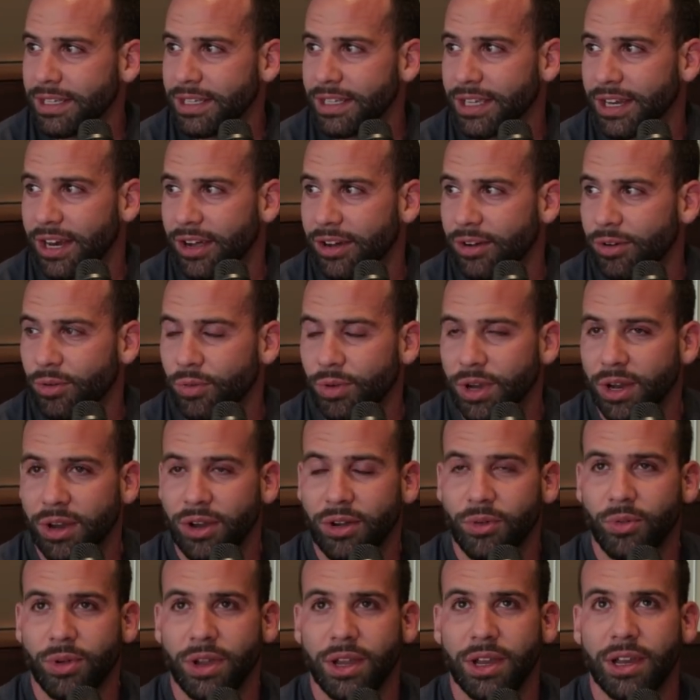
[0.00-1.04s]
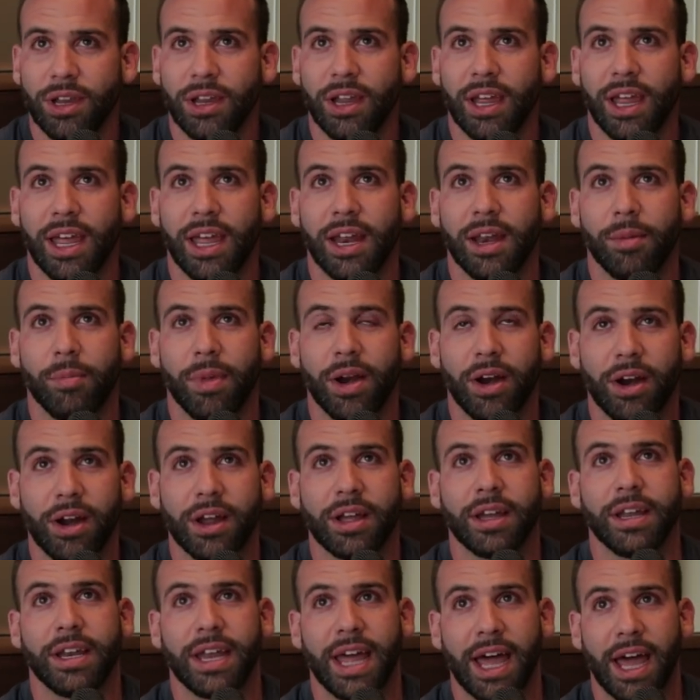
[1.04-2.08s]
You know, we in
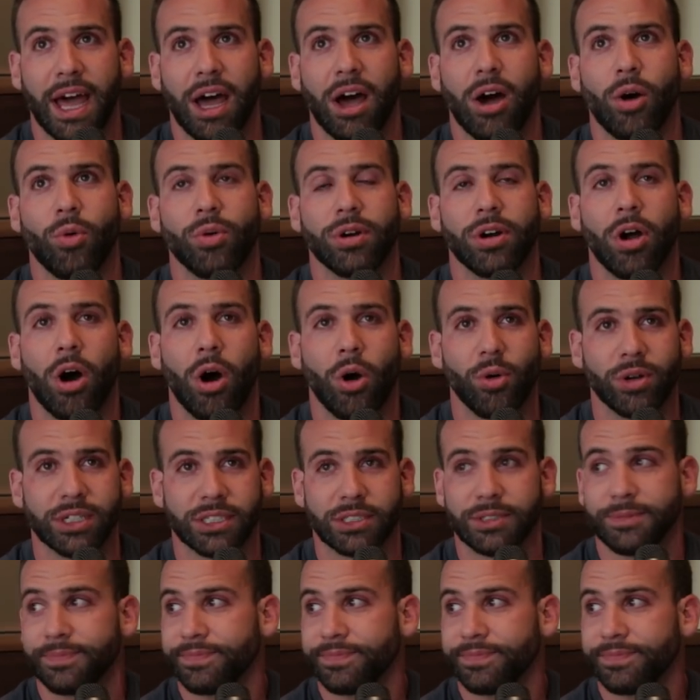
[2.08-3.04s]
America now, we're always...